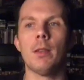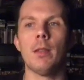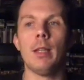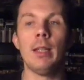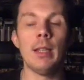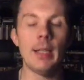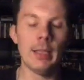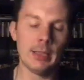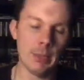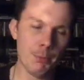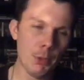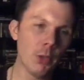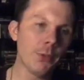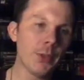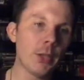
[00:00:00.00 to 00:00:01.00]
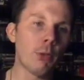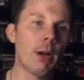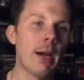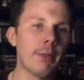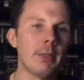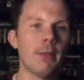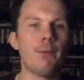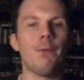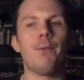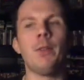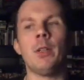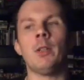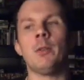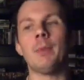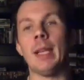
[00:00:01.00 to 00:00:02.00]
It, it's a beautifully crafted
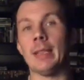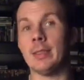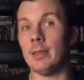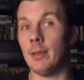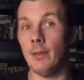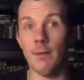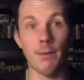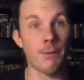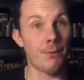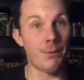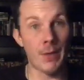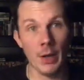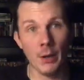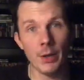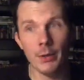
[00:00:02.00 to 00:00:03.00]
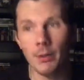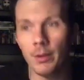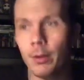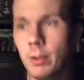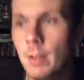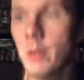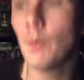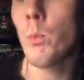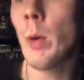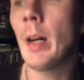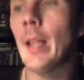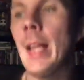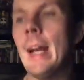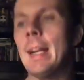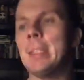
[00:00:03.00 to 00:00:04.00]
film that's very well
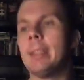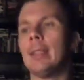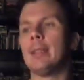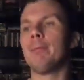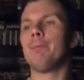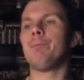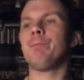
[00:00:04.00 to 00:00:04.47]
acted,